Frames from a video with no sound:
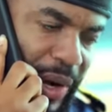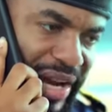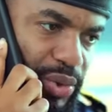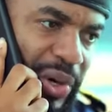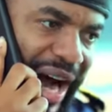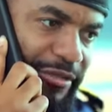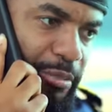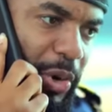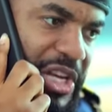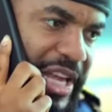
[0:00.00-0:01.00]
you I don't have
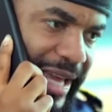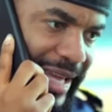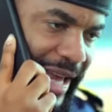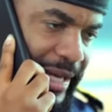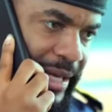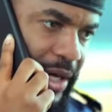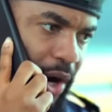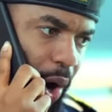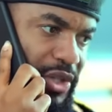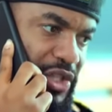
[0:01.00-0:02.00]
money again
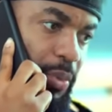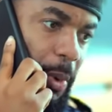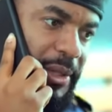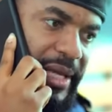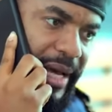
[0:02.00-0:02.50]
until month